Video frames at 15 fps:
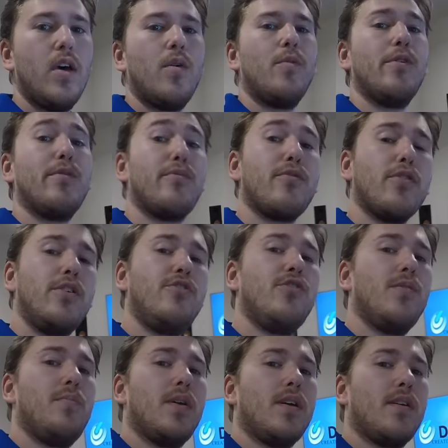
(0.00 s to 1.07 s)
with free
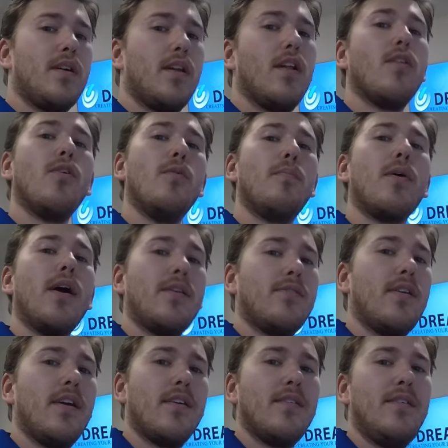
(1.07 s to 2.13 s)
shipping and a low price
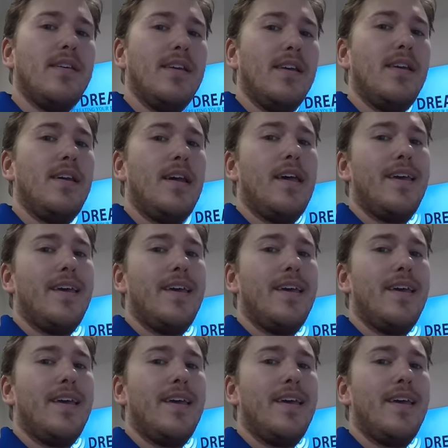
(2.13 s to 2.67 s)
guarantee.